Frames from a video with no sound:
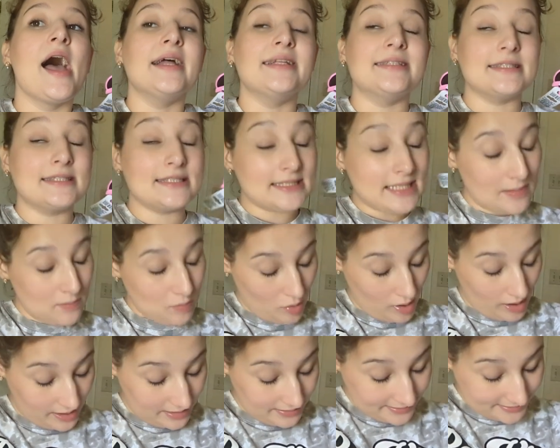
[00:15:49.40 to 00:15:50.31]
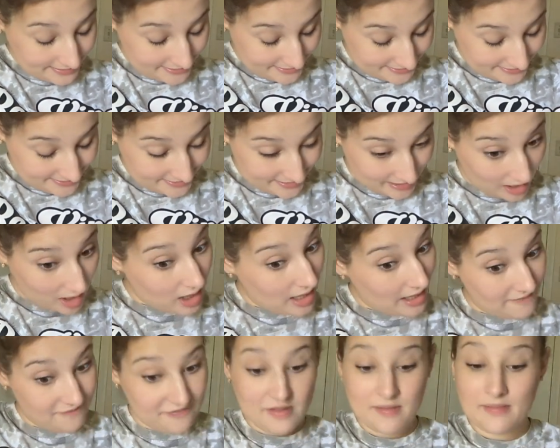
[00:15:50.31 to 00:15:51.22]
And someone
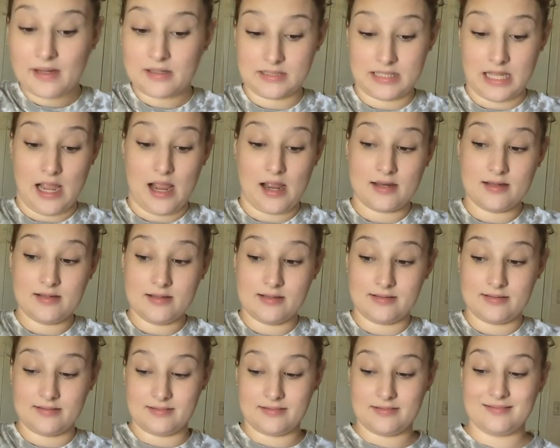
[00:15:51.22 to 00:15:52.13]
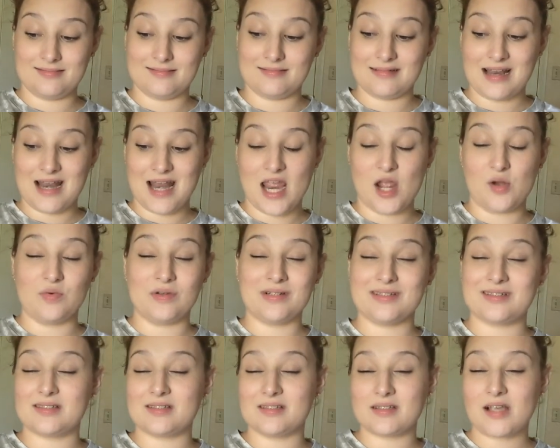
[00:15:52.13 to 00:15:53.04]
left them outside. It
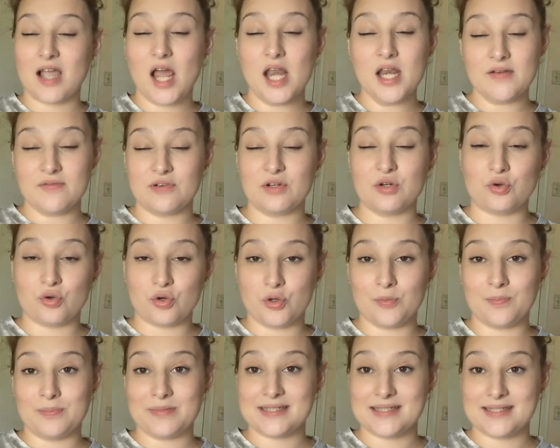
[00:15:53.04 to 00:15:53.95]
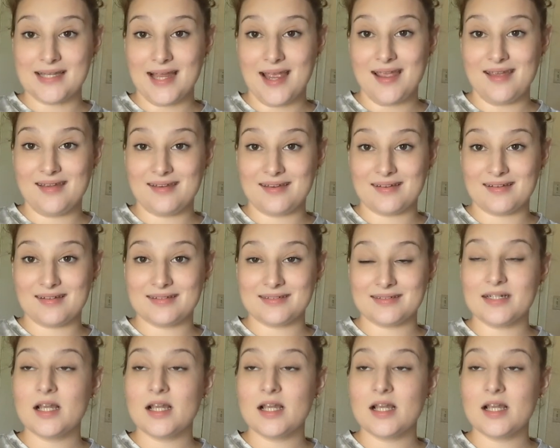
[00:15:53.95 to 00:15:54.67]
was kind of a group mistake.